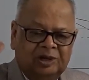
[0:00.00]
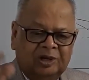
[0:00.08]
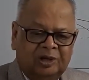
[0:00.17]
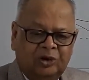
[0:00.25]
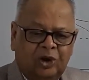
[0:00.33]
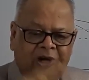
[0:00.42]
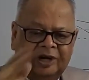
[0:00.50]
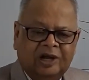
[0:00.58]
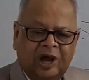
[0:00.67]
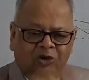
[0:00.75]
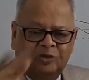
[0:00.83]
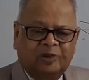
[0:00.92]
Rolling
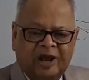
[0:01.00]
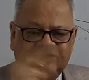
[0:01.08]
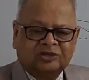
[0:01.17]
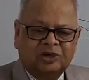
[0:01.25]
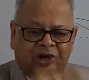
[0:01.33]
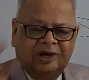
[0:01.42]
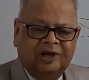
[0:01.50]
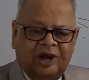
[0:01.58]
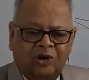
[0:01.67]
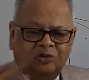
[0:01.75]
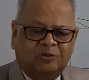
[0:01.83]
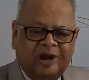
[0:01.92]
down price, rolling
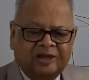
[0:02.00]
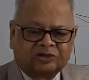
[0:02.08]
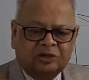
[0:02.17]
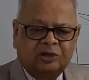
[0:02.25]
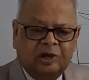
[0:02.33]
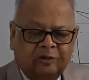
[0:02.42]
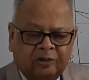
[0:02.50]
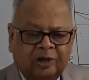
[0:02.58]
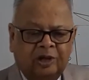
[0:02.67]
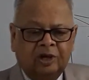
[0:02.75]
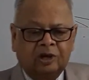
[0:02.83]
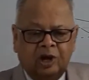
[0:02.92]
down price, rolling down.
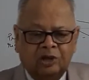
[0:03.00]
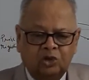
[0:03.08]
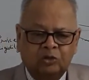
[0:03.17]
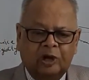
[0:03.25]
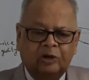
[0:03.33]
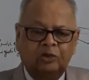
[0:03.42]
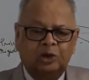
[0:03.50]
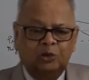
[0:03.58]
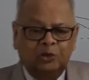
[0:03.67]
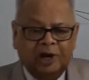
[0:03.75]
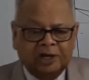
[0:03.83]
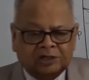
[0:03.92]
Consumer
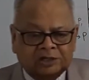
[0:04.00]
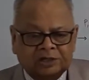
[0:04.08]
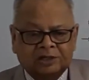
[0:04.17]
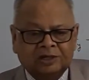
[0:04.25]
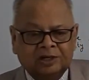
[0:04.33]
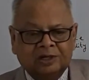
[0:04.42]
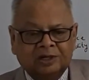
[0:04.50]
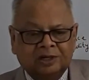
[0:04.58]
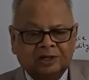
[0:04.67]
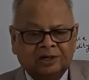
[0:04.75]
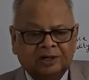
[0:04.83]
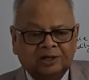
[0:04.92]
will wait
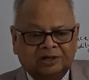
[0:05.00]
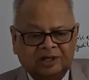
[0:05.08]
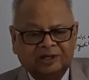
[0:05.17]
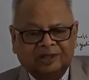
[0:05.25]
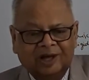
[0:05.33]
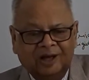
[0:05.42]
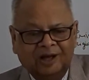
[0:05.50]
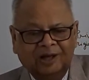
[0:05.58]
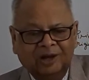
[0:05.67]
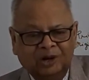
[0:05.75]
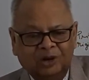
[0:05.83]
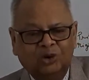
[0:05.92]
till
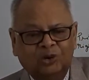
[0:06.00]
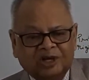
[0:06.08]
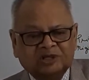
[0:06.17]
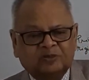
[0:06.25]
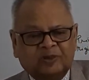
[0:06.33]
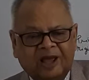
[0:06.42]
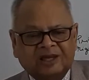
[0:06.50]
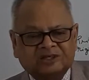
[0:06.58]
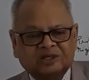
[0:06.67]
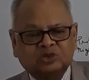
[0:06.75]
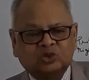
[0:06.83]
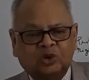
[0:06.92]
the lowest price
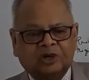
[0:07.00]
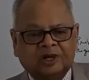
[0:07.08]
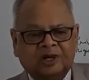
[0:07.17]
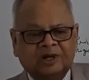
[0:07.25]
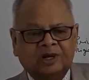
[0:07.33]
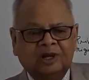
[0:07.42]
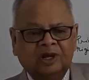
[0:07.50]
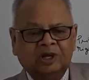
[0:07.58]
is quoted.